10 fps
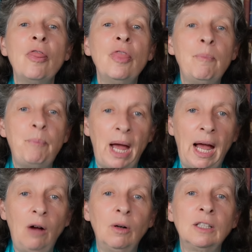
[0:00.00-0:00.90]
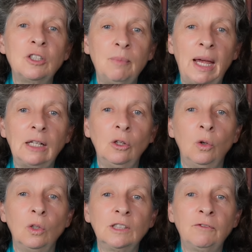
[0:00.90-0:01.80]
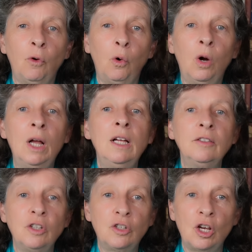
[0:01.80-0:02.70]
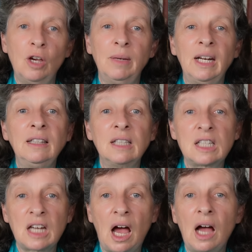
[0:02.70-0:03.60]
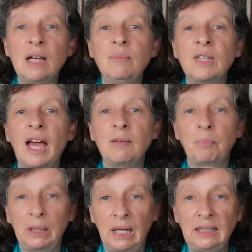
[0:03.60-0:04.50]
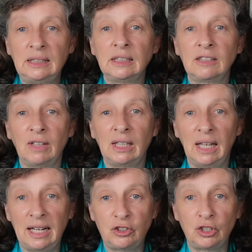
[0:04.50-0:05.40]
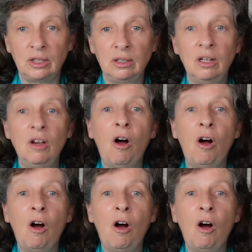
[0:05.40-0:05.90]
the power to make laws for determining the times and places of election